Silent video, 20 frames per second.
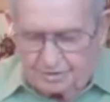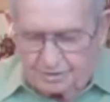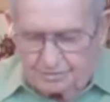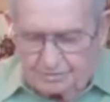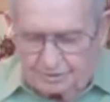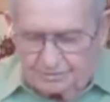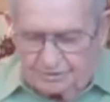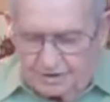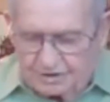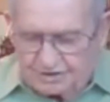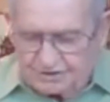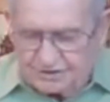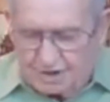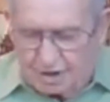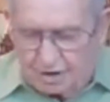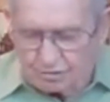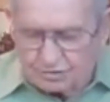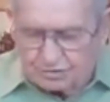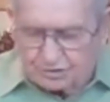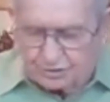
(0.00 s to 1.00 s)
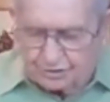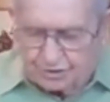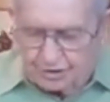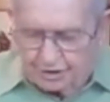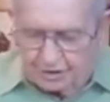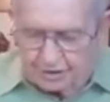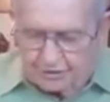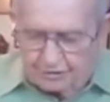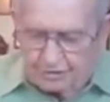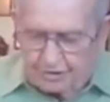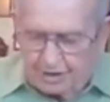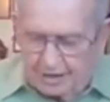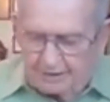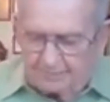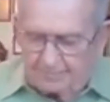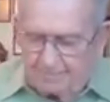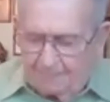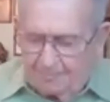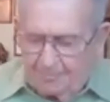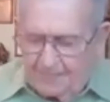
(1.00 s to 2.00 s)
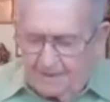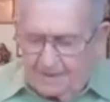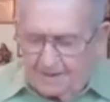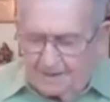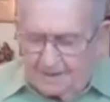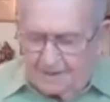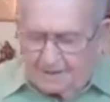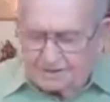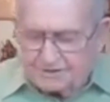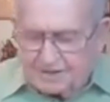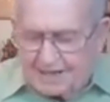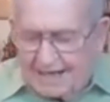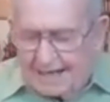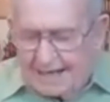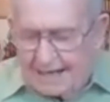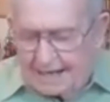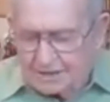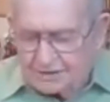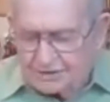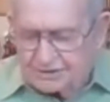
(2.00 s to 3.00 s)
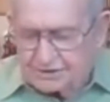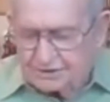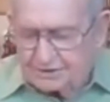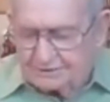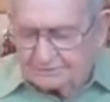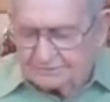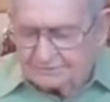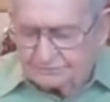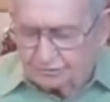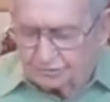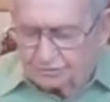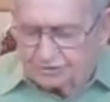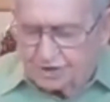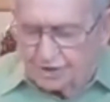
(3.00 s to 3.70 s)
But this soldier here had his eyes was